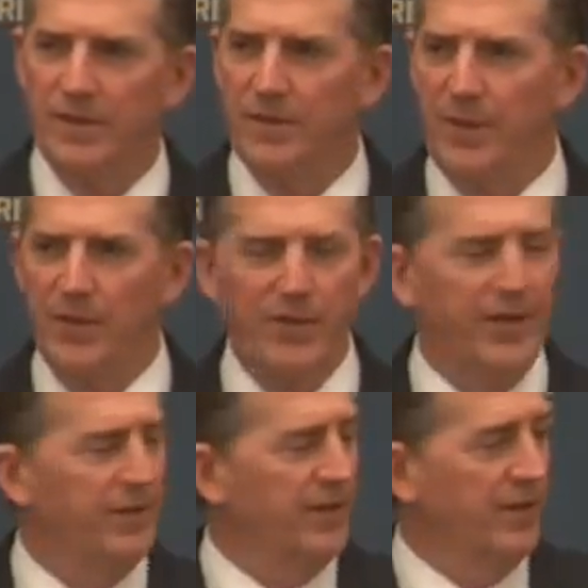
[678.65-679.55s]

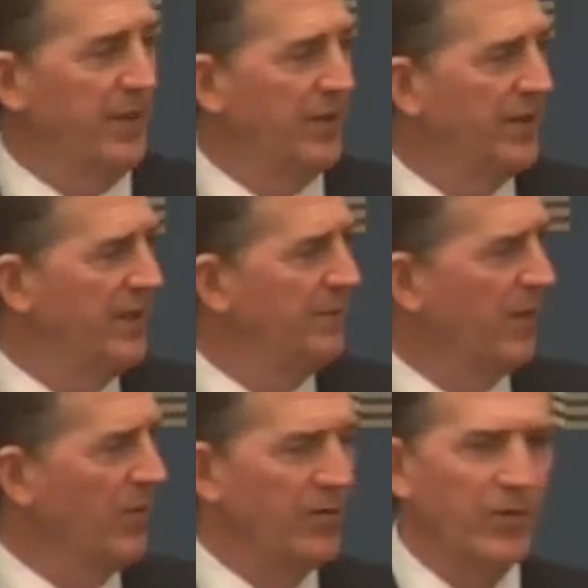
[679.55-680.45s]
community, my
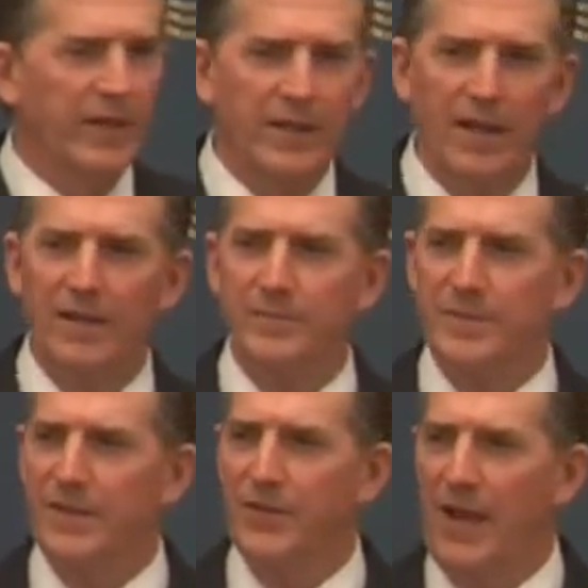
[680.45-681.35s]
Rotary
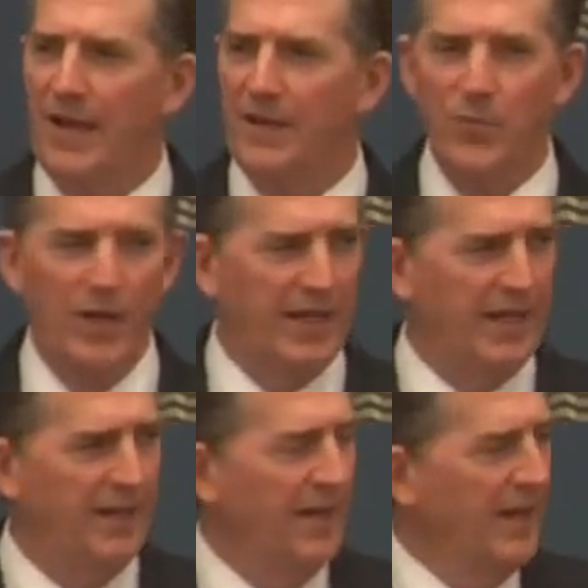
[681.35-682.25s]
Club, the United
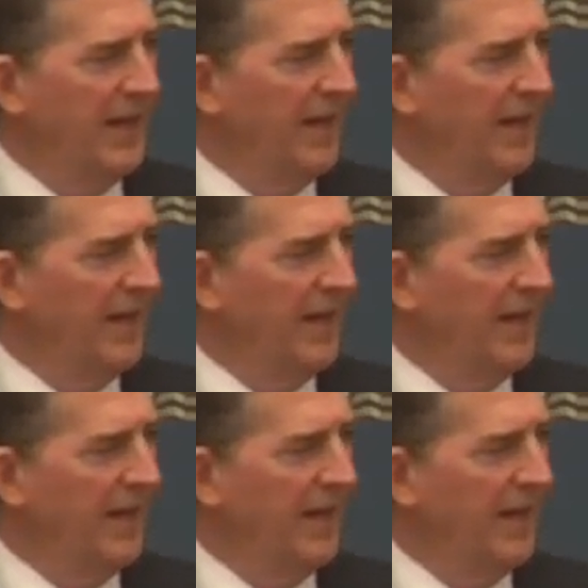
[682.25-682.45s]
Way.